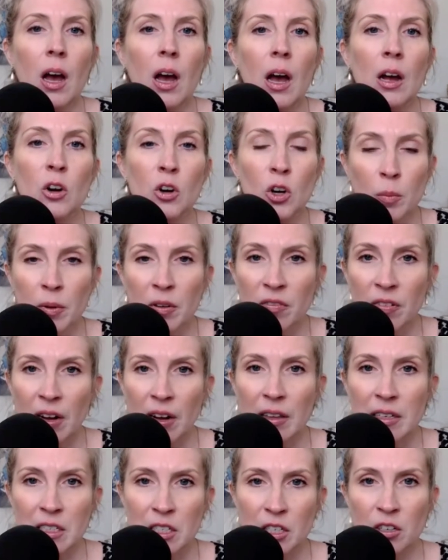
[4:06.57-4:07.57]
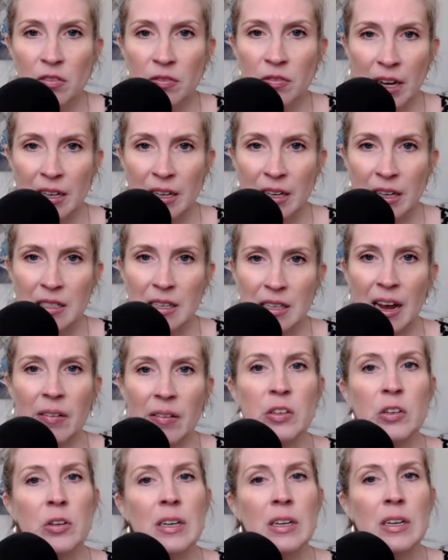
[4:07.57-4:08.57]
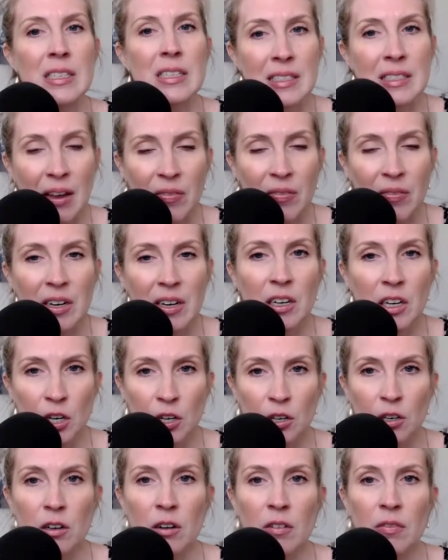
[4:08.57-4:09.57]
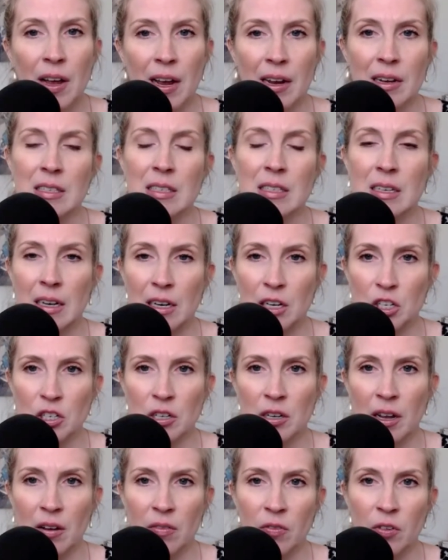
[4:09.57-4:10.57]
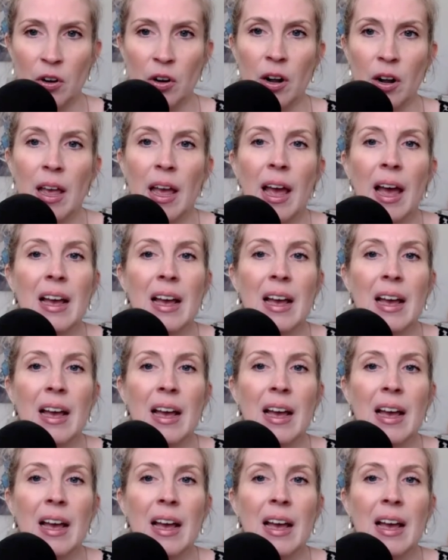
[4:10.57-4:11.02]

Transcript: A group of volunteer vets, after a 7-year vaccination effort,